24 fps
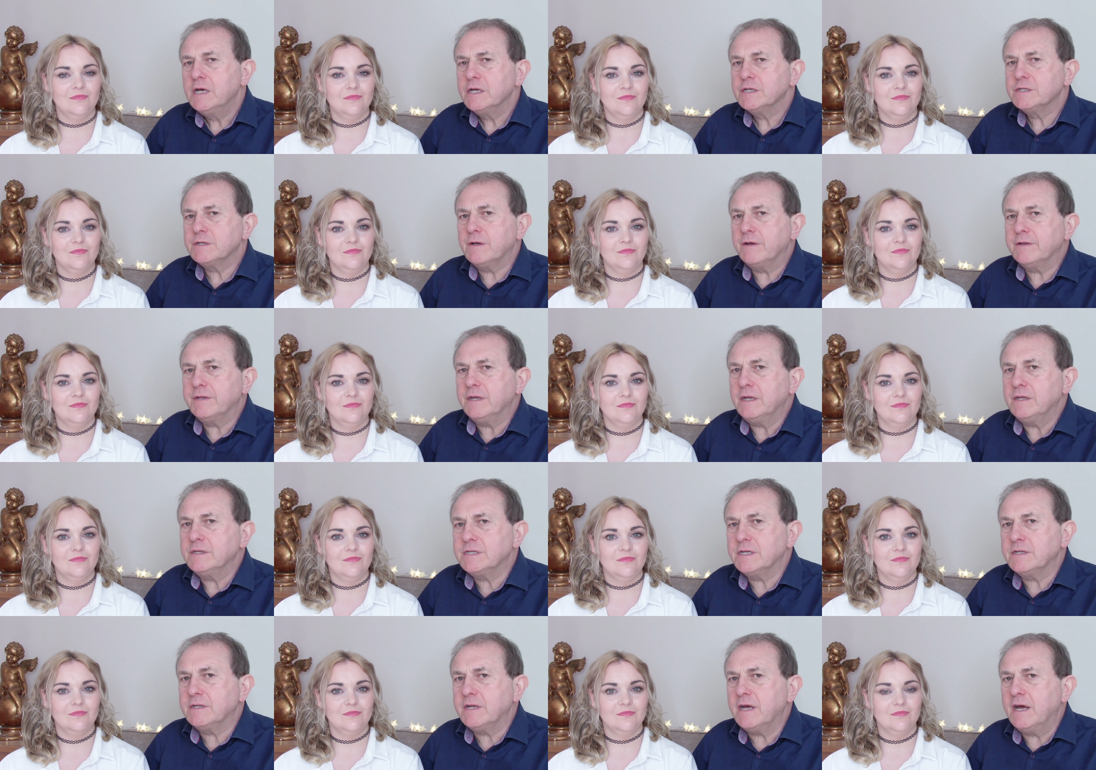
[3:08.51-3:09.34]
Speaker 1: So I
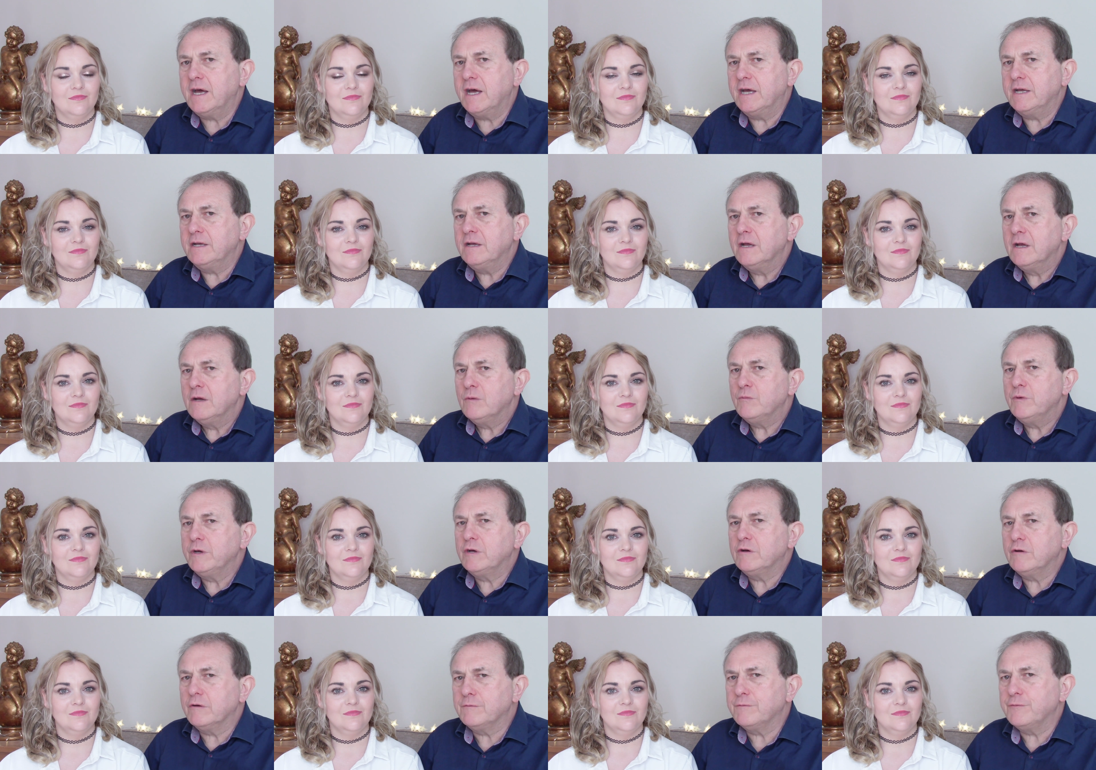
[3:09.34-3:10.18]
think today
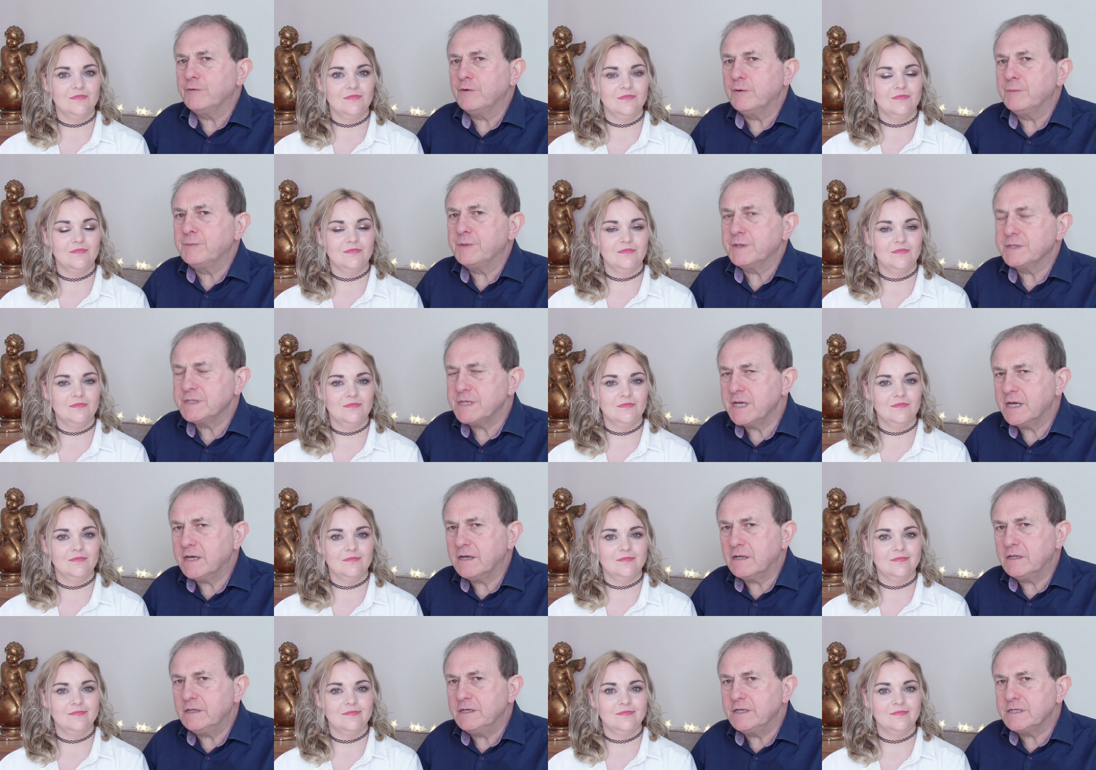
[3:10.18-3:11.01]
we could feel
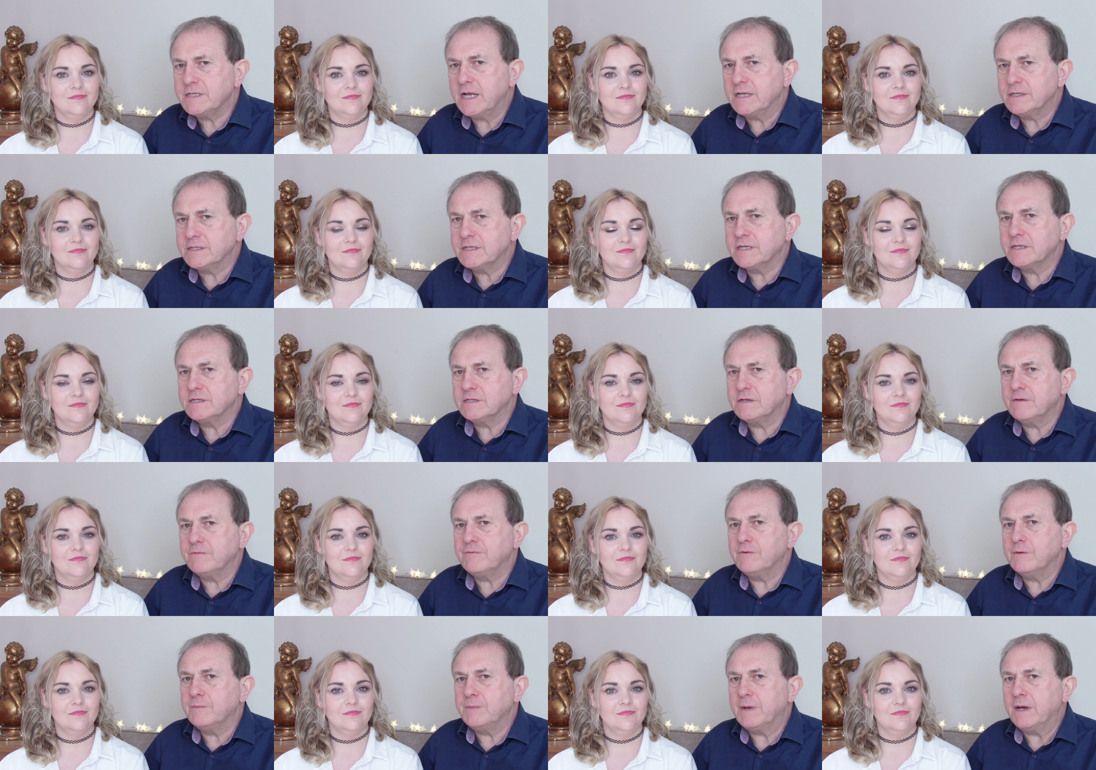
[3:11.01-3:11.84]
particularly
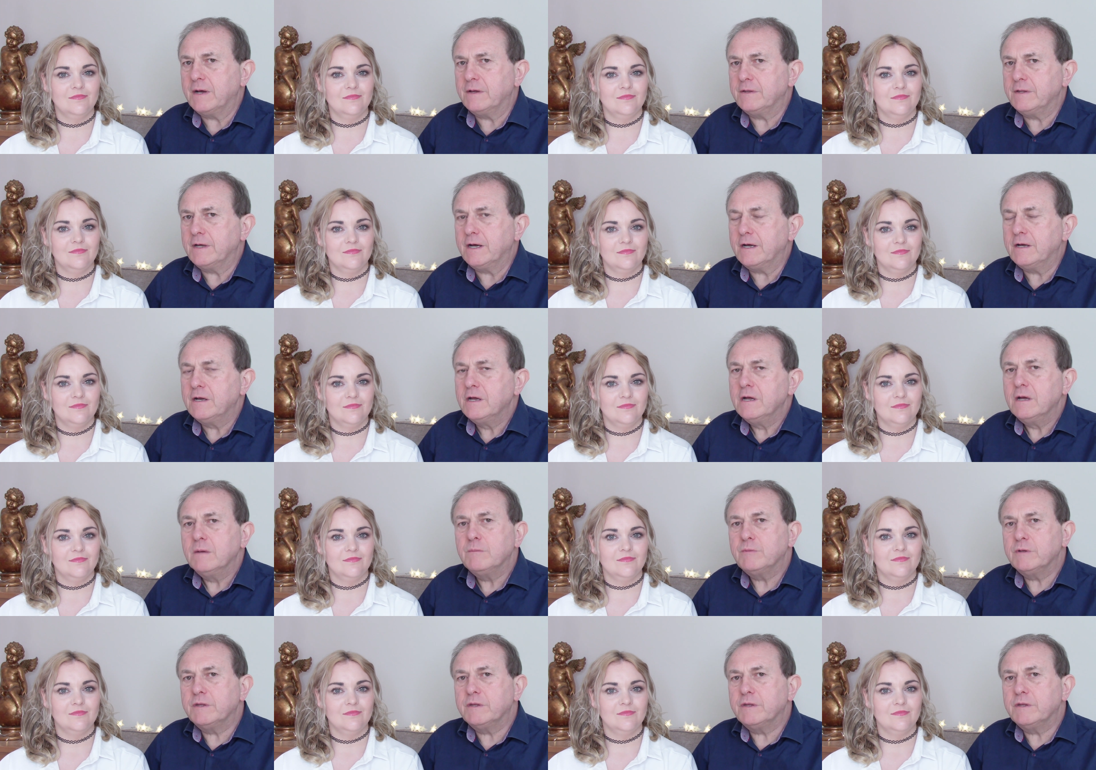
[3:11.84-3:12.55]
sensitive about that,